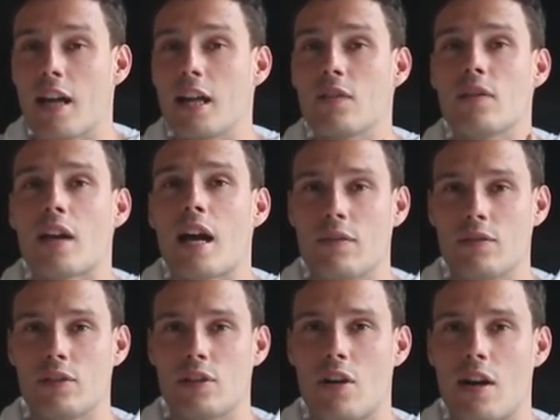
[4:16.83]
and if you
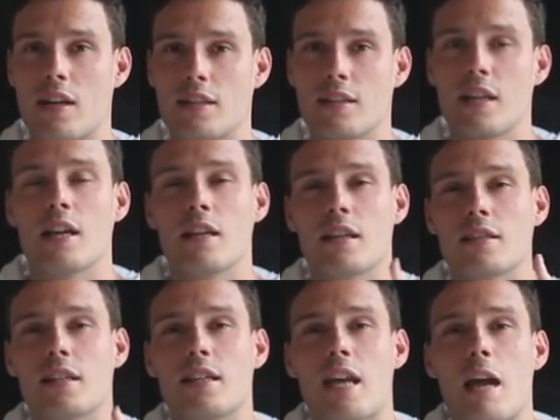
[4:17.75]
have tinnitus,
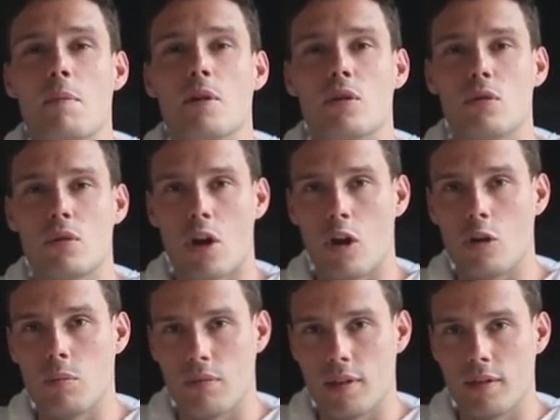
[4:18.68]
there's a chemical
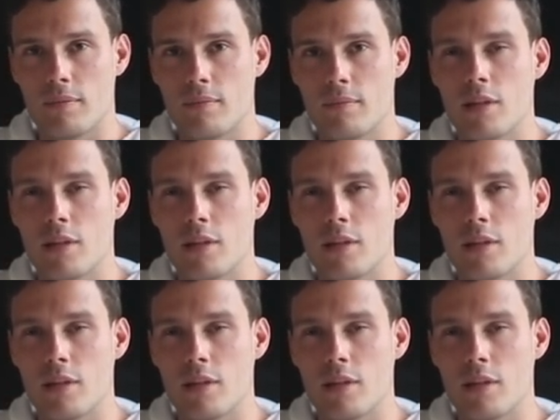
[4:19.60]
culprit